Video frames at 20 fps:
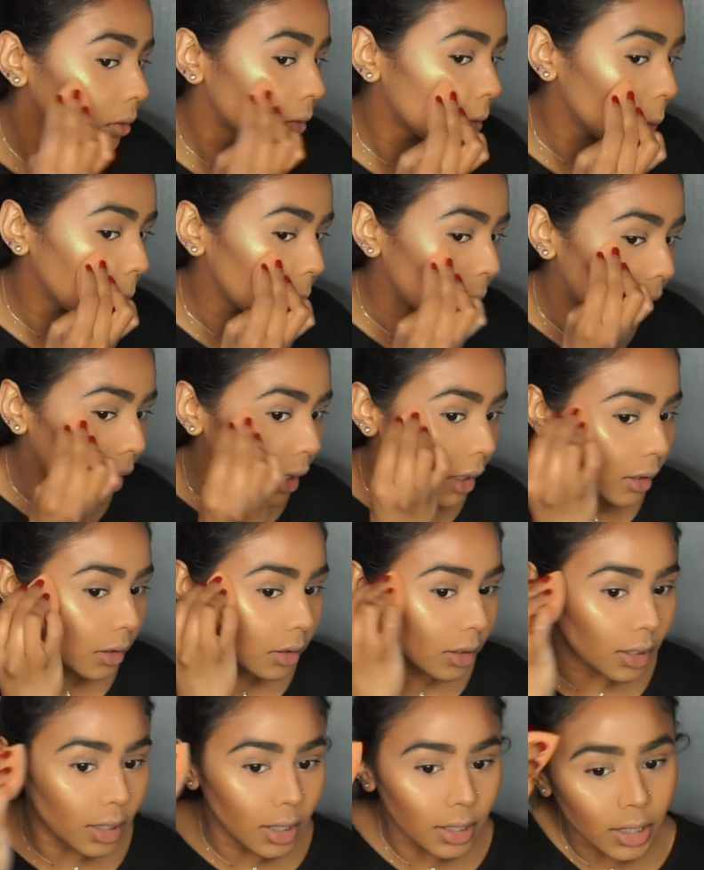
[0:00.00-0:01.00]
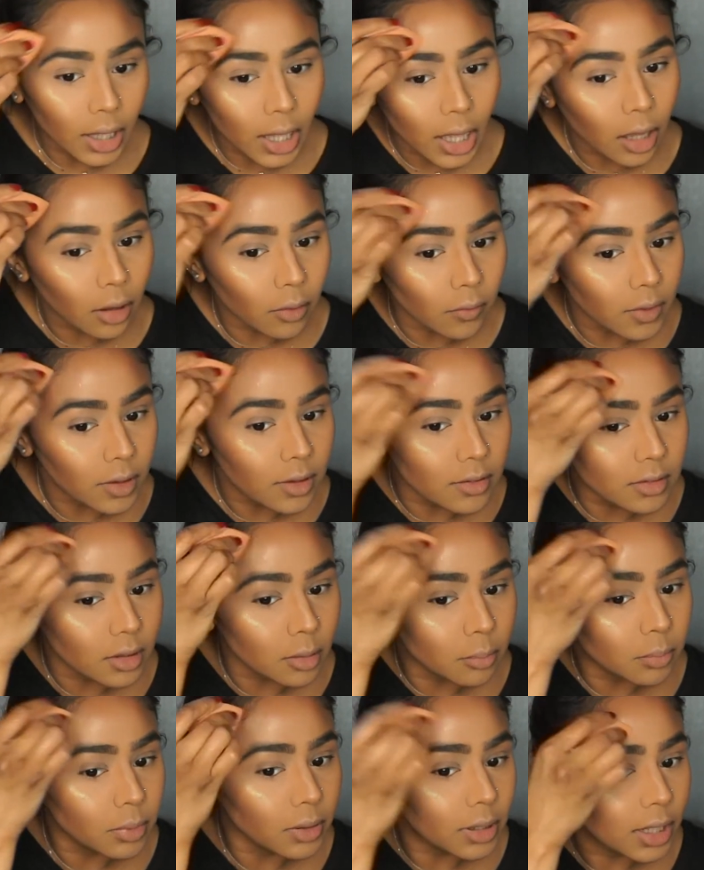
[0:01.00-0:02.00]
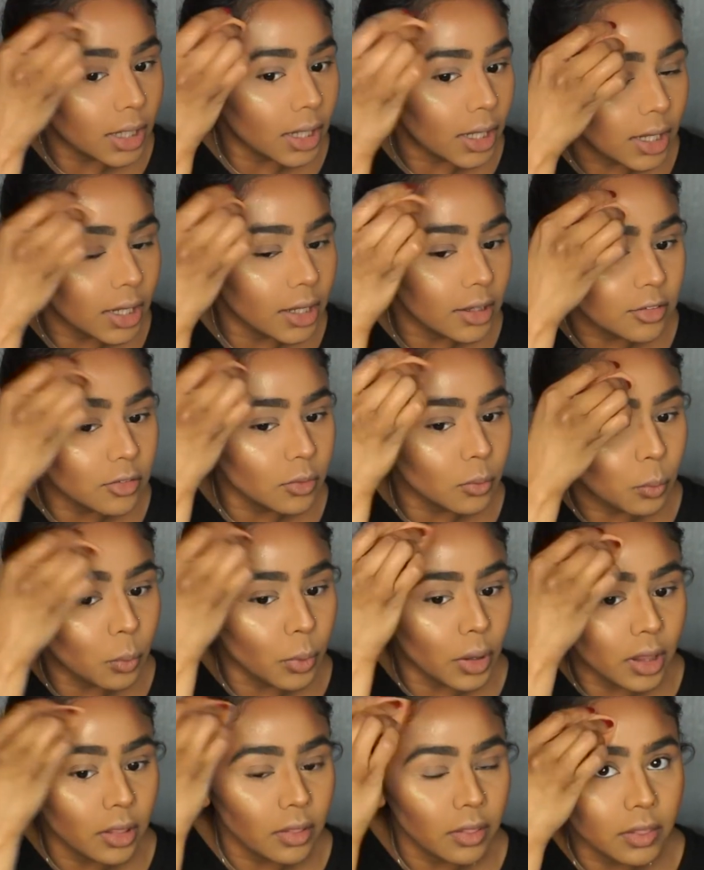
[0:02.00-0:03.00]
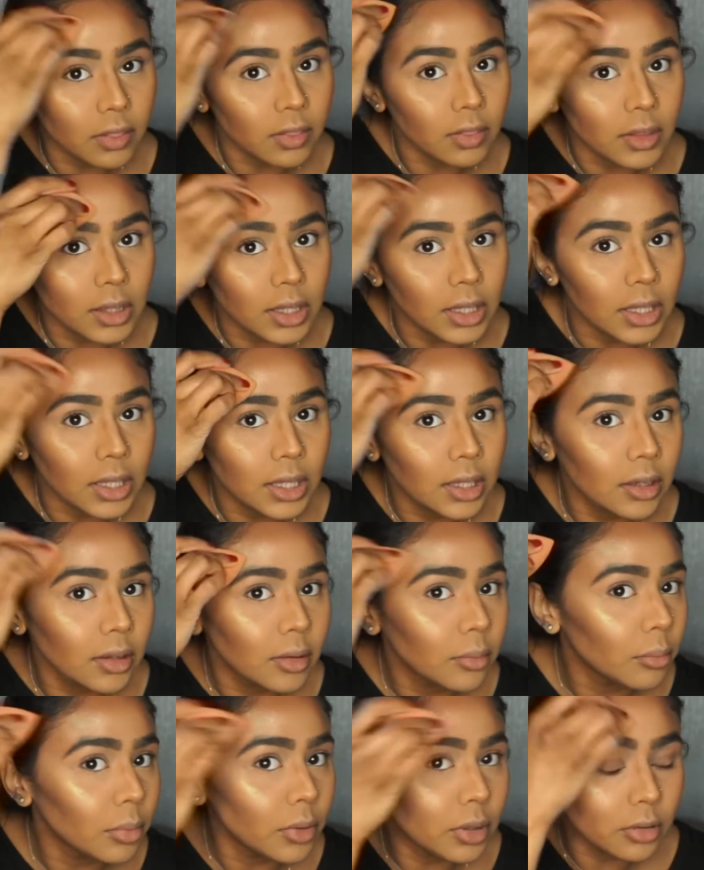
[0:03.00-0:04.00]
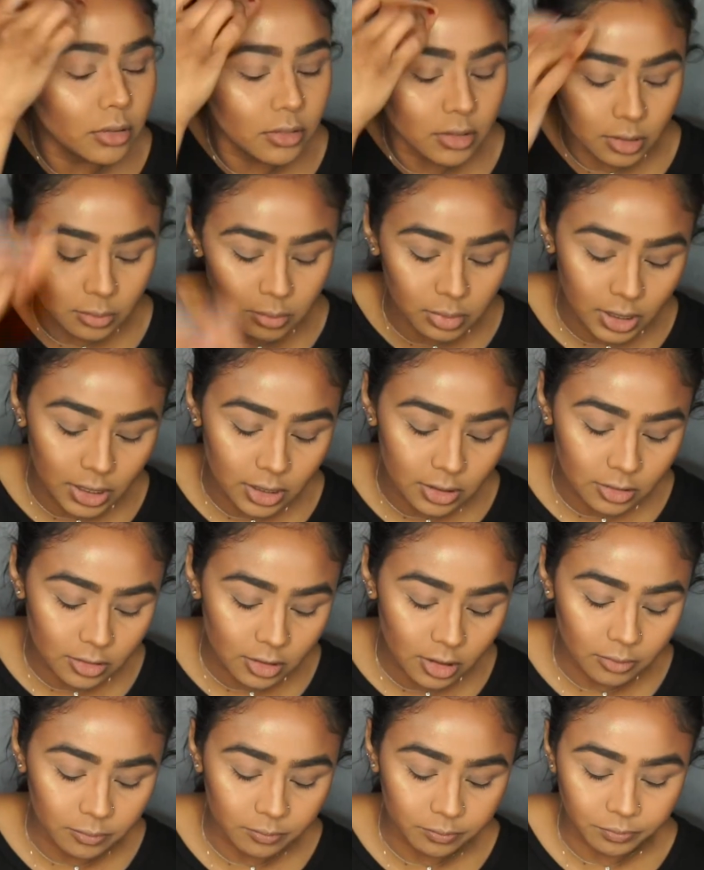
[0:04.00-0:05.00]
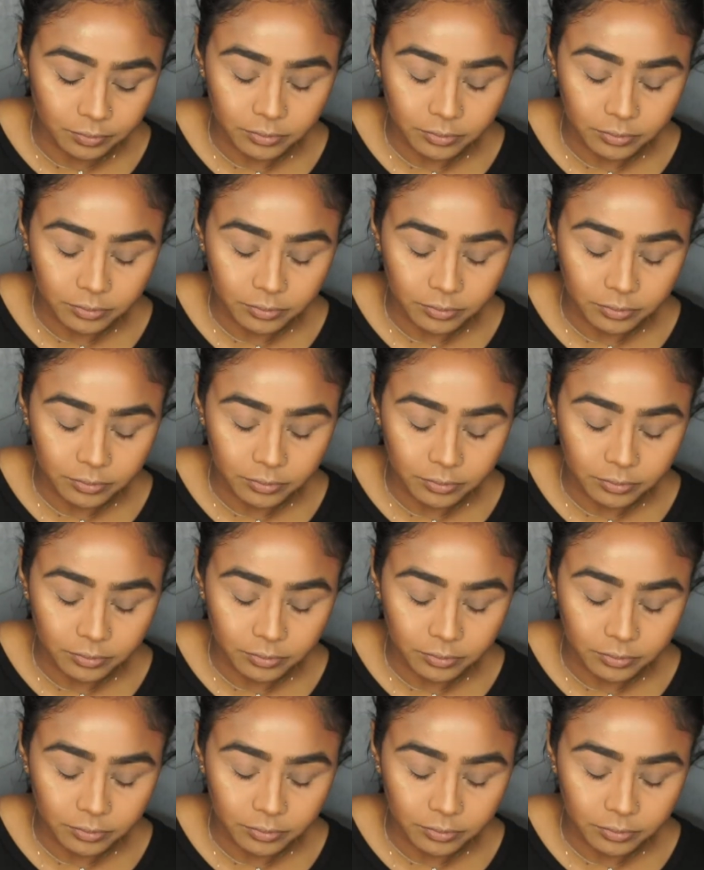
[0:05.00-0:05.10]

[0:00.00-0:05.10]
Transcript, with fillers: So again, I like how this applies with the Beauty Blender.